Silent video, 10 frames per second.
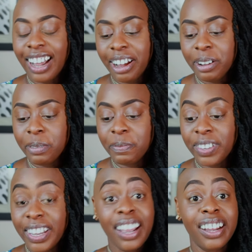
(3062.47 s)
um,
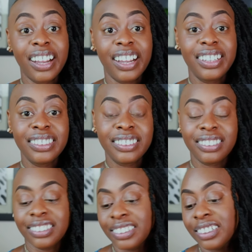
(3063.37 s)
yeah, guys.
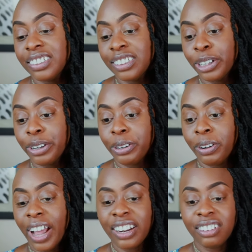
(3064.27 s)

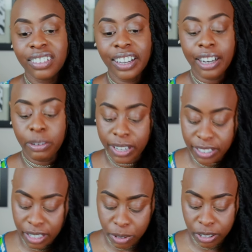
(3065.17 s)
So I don't think anyone
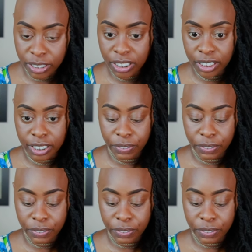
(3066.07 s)
has any more questions.